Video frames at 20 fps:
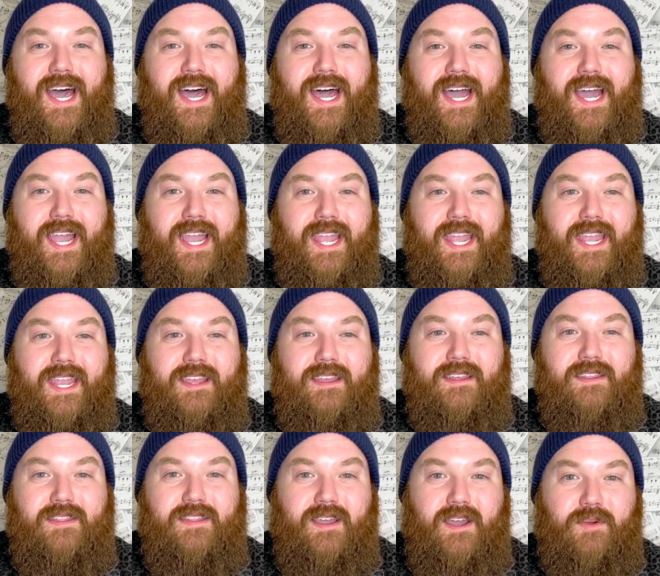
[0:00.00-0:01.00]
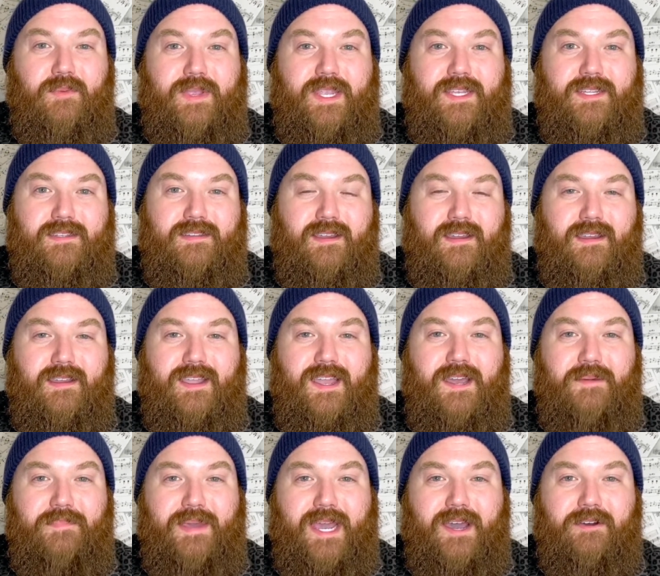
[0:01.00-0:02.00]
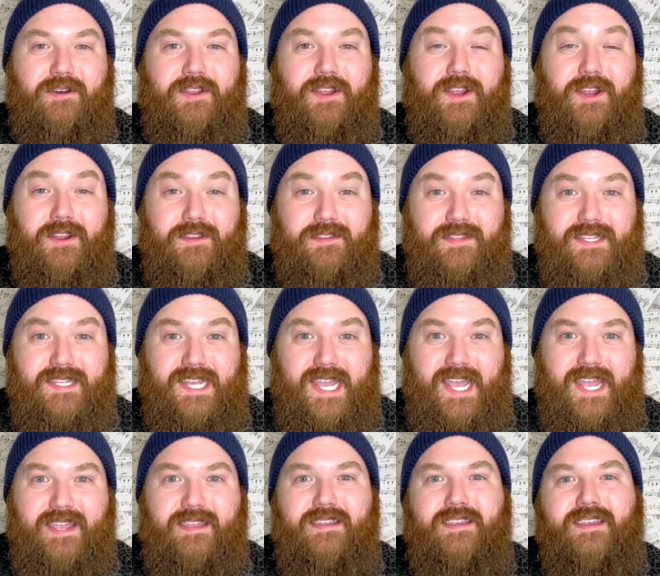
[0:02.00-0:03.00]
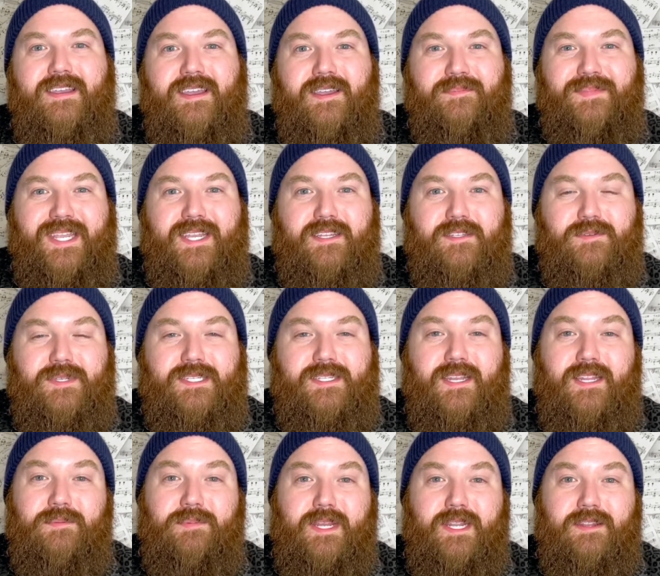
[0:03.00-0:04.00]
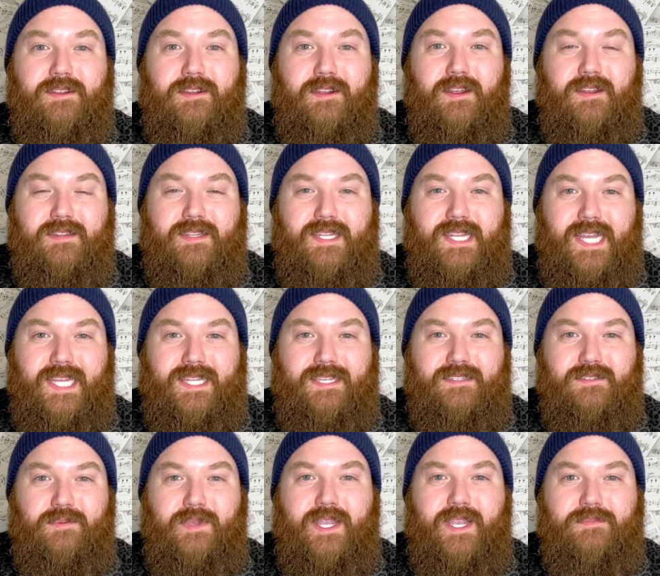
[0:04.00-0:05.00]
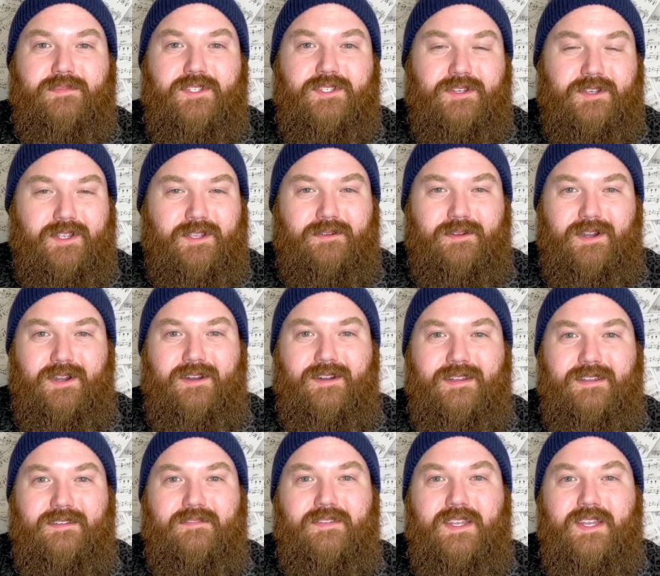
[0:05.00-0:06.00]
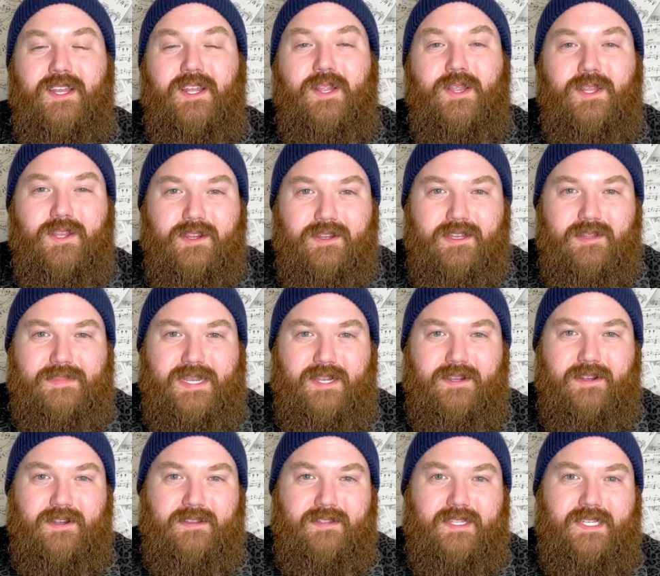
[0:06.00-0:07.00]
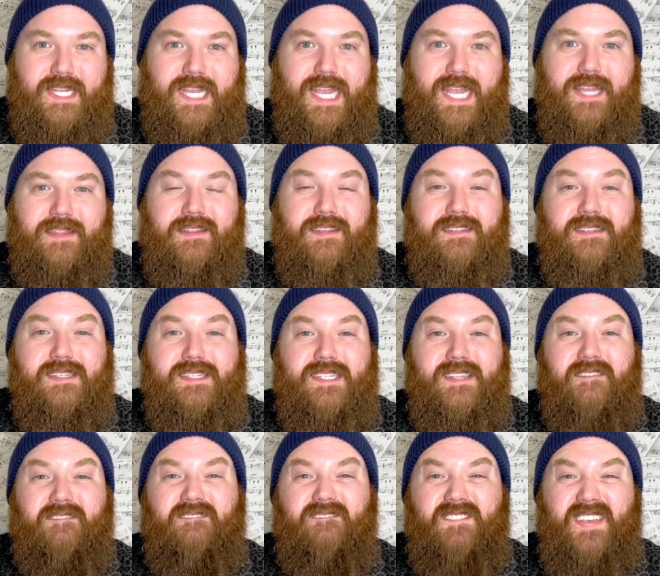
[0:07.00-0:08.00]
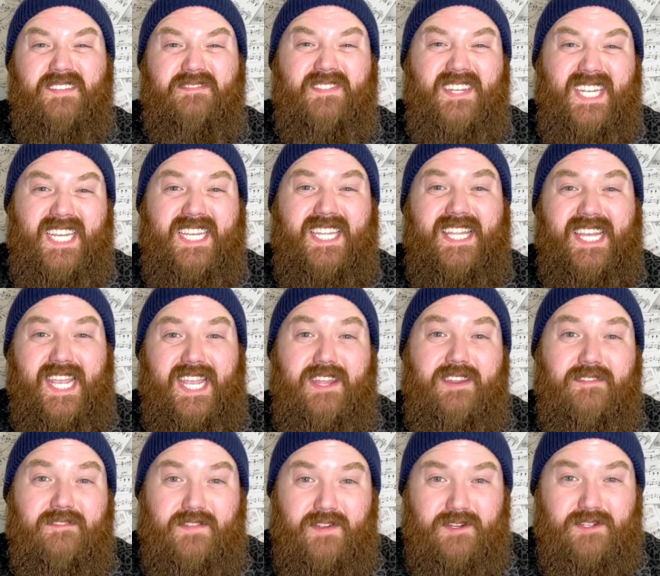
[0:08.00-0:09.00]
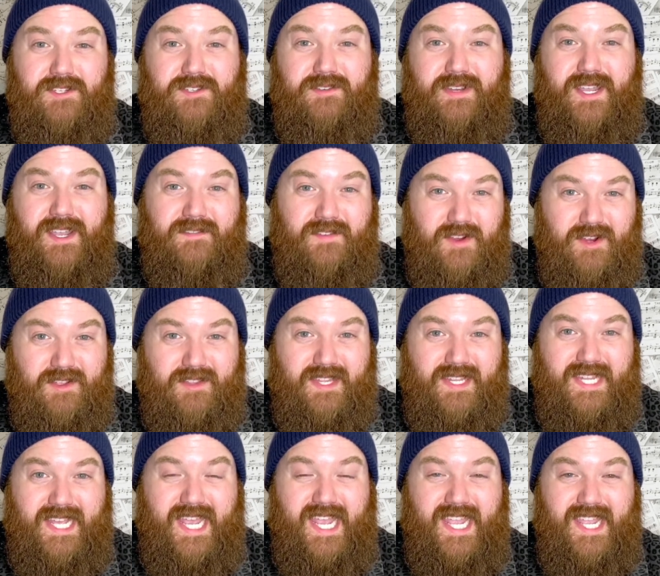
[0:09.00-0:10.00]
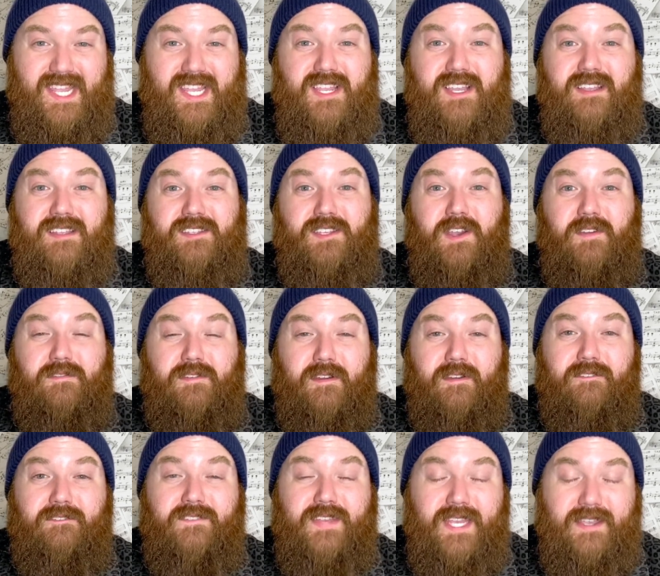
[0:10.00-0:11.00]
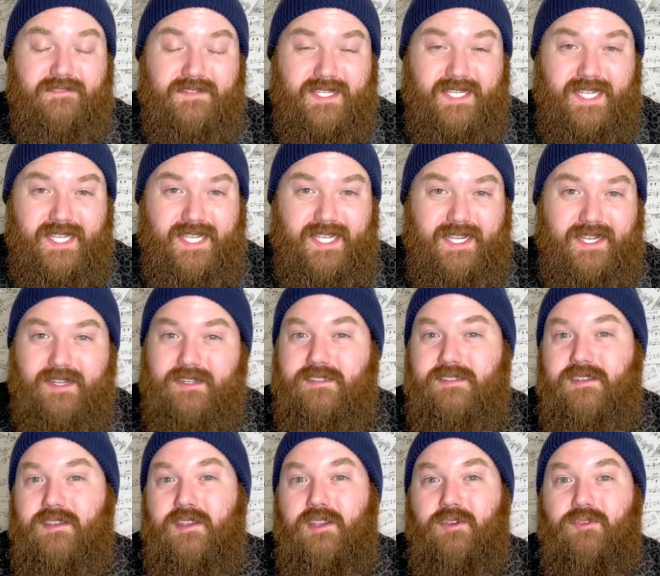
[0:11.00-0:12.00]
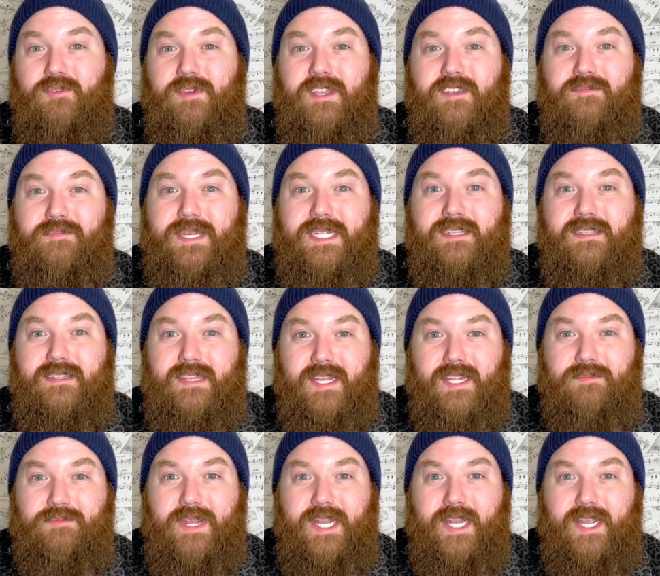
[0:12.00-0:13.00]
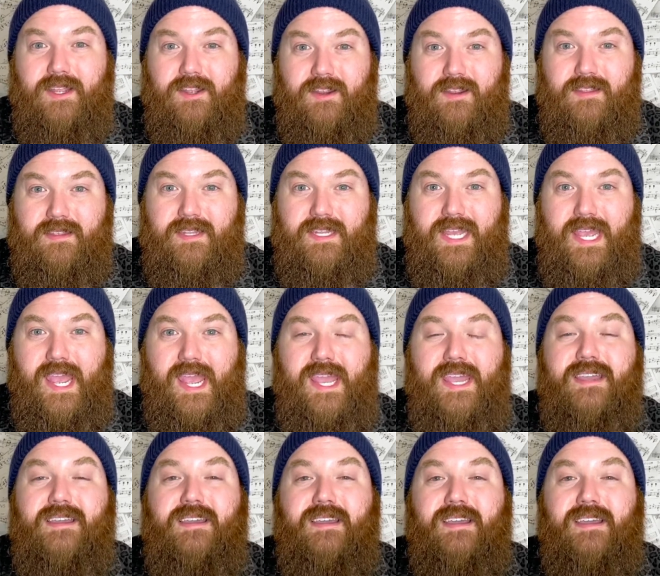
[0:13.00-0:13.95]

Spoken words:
I thought we could talk about Earth Day because we celebrated Earth Day this week. I'm sure you all have learned about Earth Day, and this is the 50th anniversary of Earth Day. So for 50 years, we've been celebrating Earth Day